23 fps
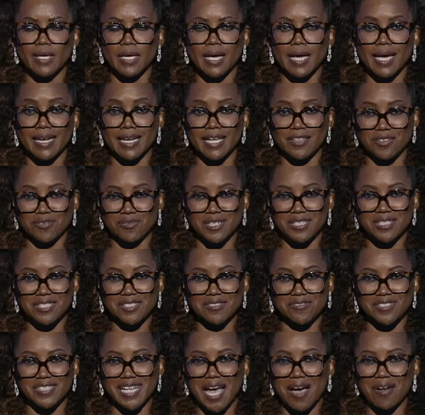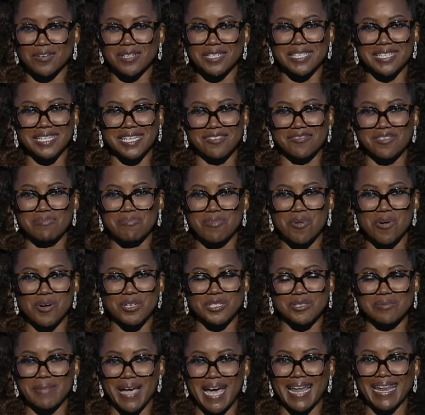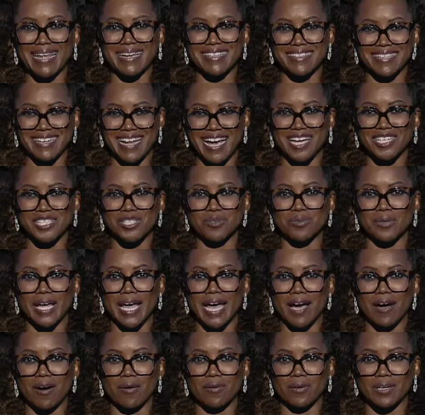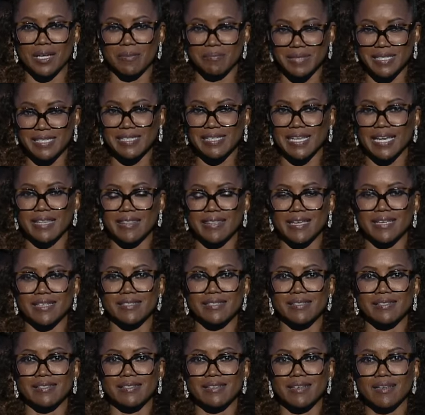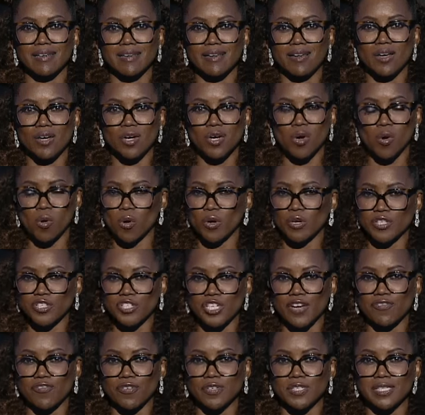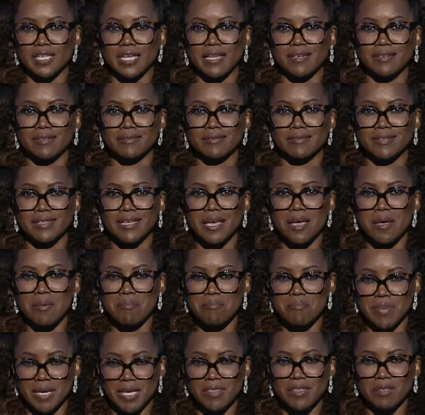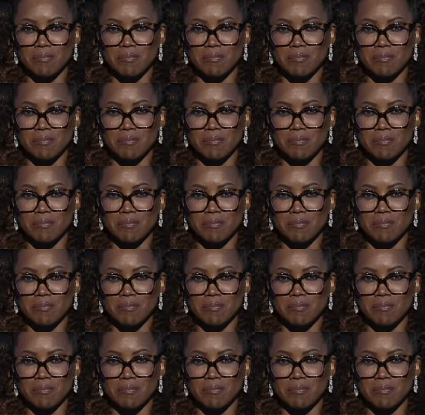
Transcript: and at the risk of sounding even more dramatic than I do now, let me say this Cord Jefferson, myth